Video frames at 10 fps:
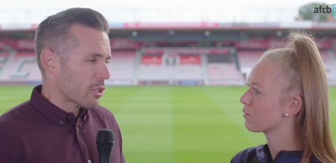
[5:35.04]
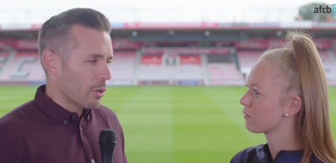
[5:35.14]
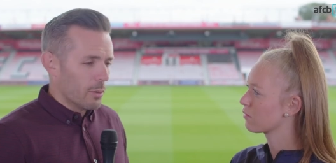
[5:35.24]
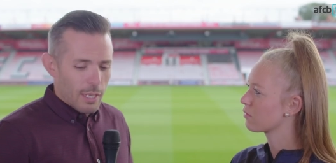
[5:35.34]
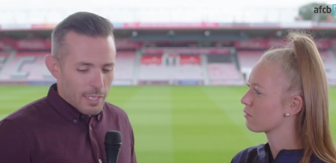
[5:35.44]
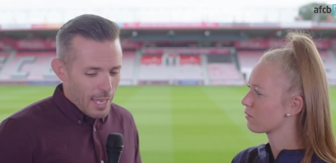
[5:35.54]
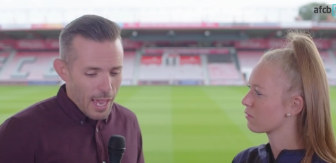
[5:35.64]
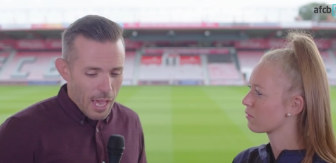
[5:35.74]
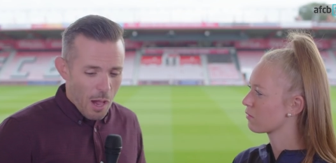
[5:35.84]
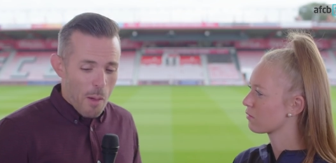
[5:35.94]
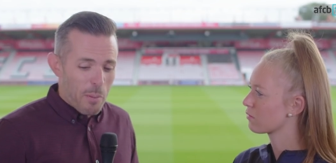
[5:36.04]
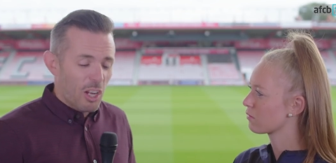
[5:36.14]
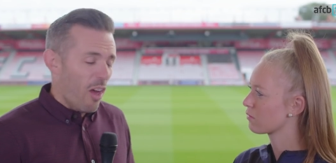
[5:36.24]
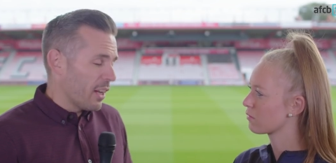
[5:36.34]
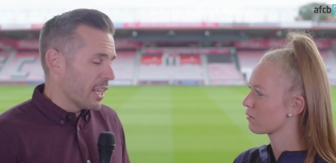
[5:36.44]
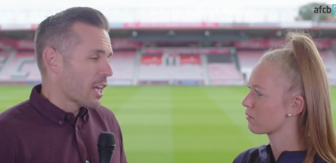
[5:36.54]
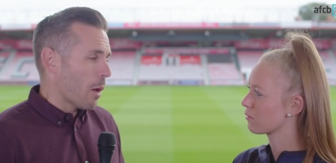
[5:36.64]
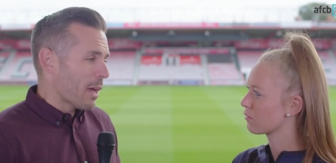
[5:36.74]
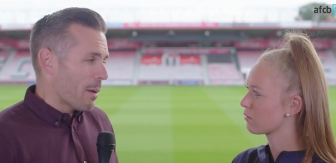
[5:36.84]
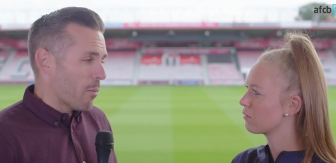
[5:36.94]
Speaker 1: So yeah, a bit like the League
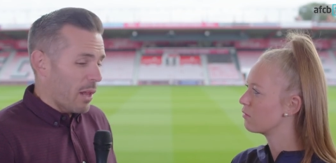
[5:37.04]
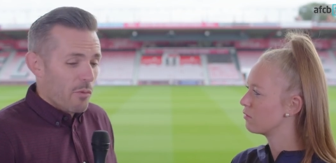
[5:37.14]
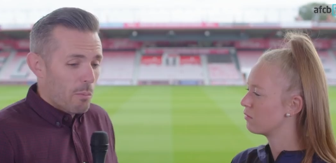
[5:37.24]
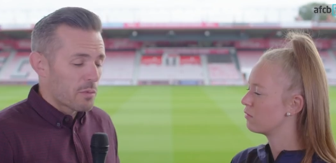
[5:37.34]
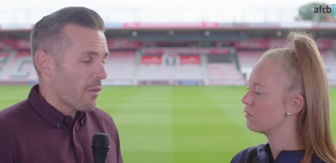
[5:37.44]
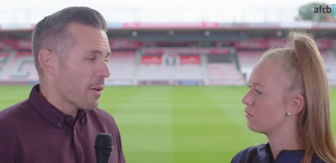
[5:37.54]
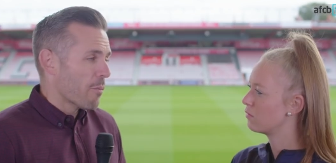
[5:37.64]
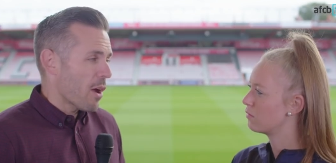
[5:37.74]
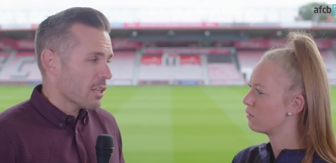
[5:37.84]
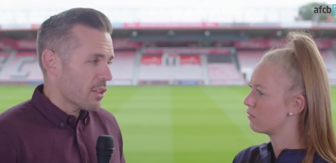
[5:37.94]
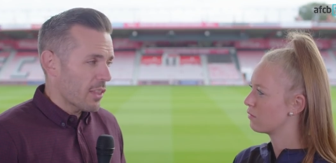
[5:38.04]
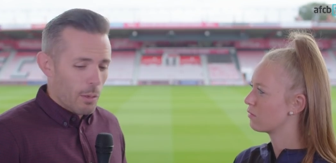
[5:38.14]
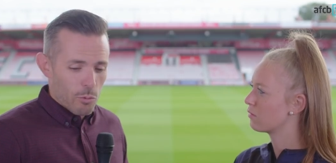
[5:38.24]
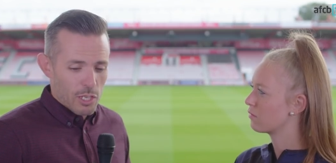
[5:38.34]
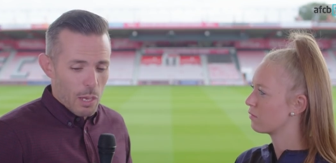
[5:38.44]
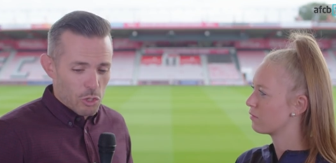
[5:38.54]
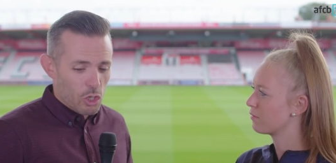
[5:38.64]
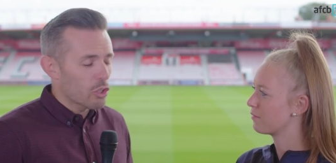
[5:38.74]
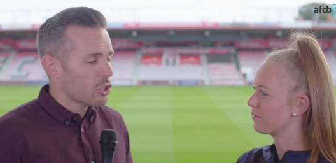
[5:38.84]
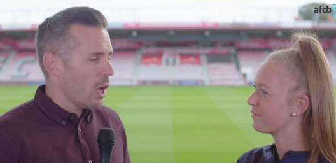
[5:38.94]
Cup game when everyone was very impressed. I think it was a, it was
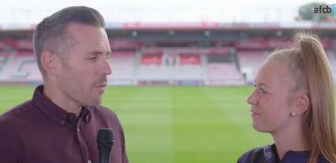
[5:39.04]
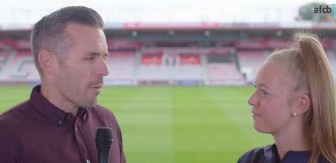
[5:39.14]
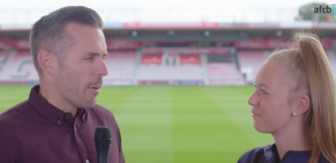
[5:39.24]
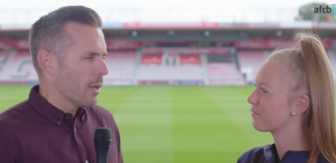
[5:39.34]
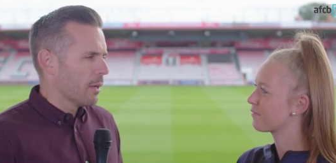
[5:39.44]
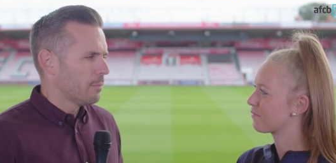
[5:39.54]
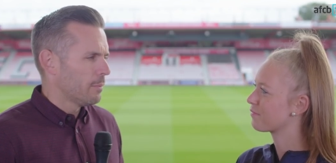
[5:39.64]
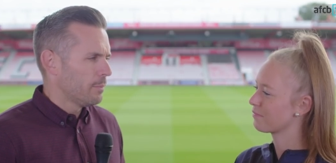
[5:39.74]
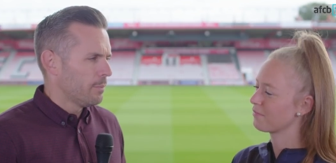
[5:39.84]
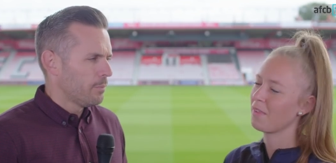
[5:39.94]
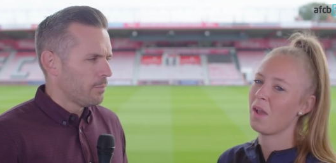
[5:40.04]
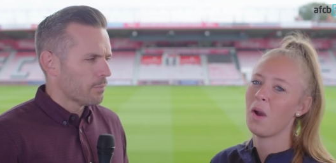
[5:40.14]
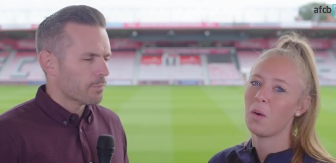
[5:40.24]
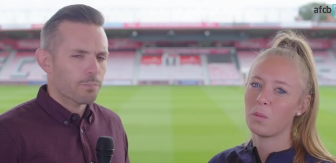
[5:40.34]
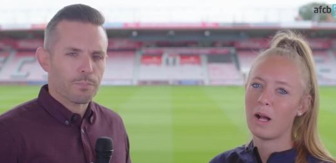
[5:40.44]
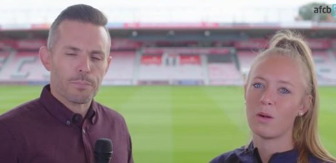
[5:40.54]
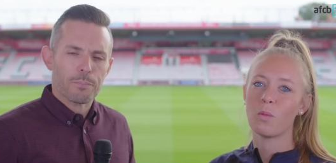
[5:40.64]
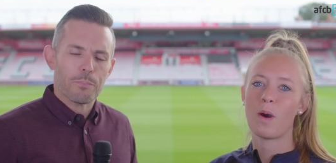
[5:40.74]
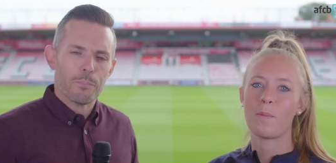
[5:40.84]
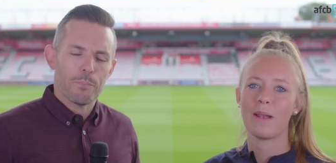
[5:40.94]
a good start from him. Yeah.
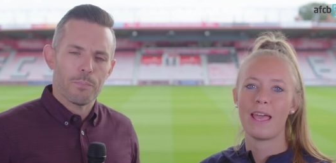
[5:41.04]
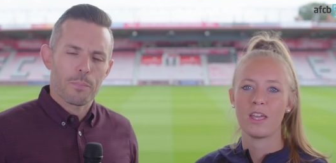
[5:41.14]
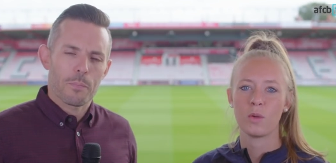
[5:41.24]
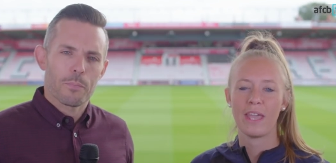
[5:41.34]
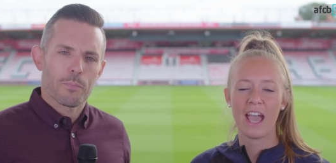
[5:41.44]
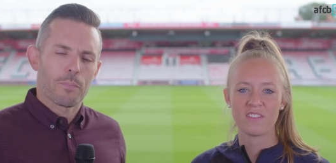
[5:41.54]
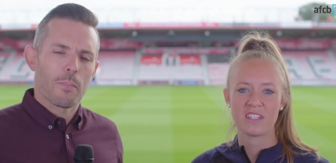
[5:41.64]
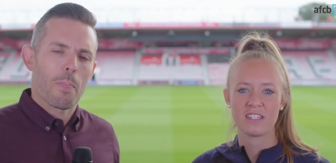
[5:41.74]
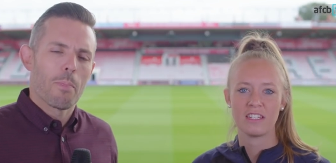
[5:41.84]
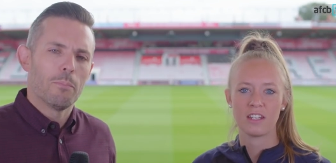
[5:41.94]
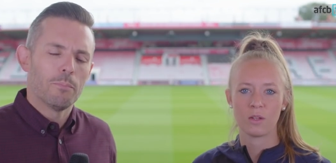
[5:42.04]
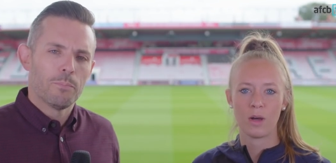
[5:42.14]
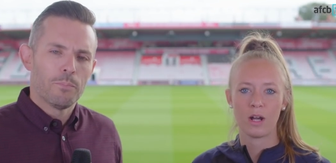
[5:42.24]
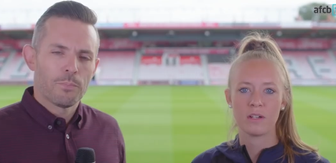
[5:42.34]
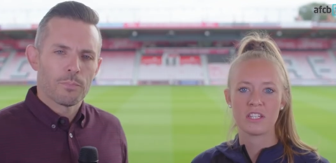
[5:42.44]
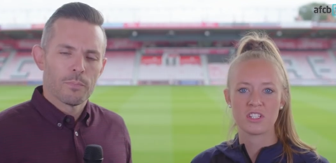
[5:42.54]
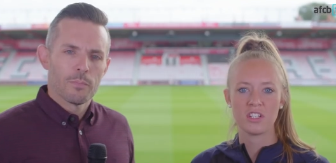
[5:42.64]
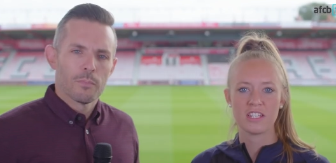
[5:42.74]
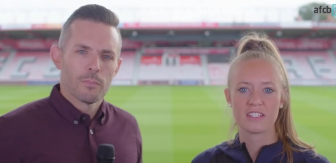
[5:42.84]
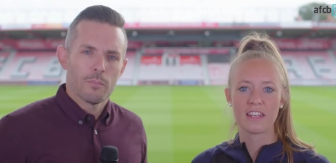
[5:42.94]
Speaker 2: Well, one player who we haven't seen in a while is
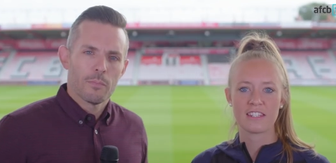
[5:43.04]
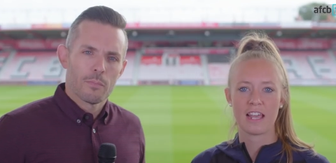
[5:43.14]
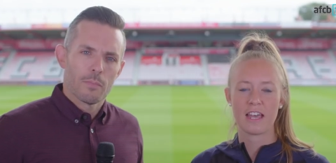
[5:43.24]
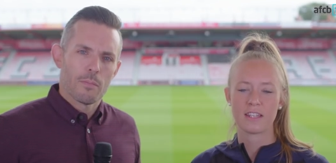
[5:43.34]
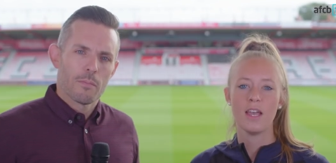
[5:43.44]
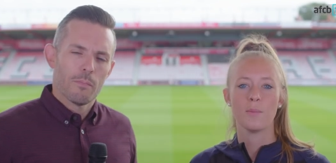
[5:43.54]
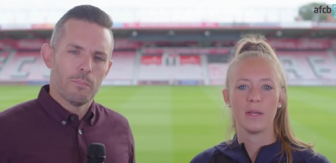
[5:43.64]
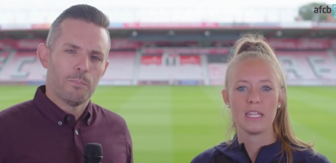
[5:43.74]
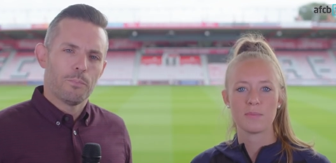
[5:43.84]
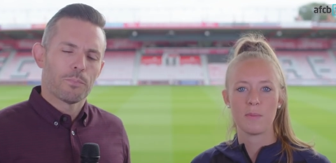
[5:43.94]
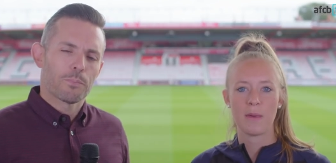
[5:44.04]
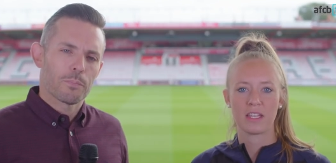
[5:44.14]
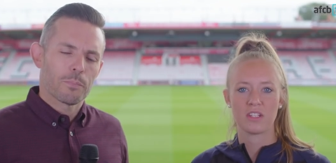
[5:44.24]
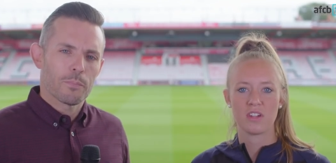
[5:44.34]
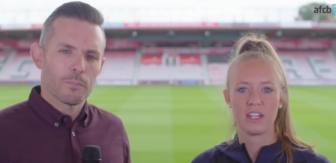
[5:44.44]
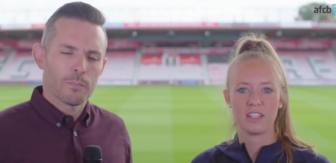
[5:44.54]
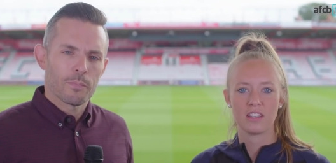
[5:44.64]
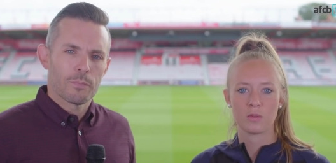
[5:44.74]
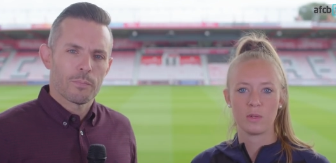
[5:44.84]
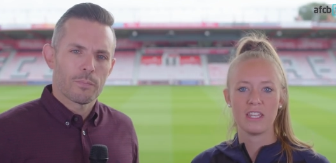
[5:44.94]
Junior Stanislas, but he's been back in
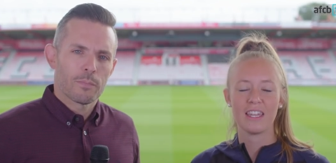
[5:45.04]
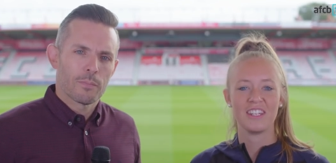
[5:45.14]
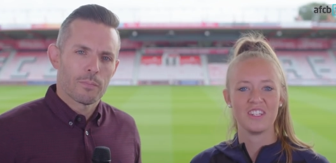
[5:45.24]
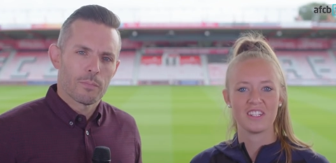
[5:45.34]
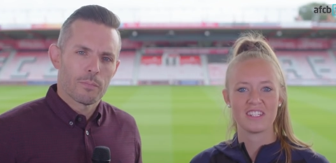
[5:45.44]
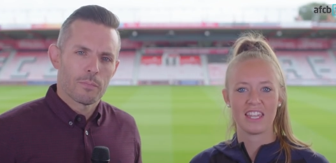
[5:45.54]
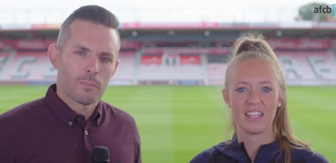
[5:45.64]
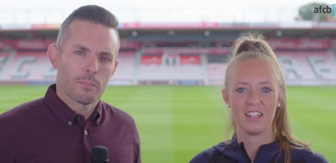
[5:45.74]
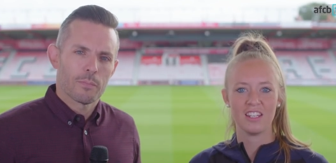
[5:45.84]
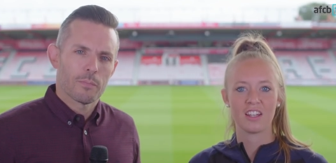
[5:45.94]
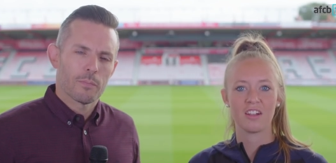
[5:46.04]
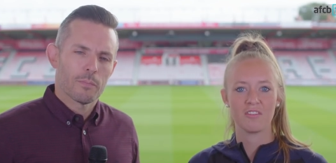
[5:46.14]
training this week, and you can take a look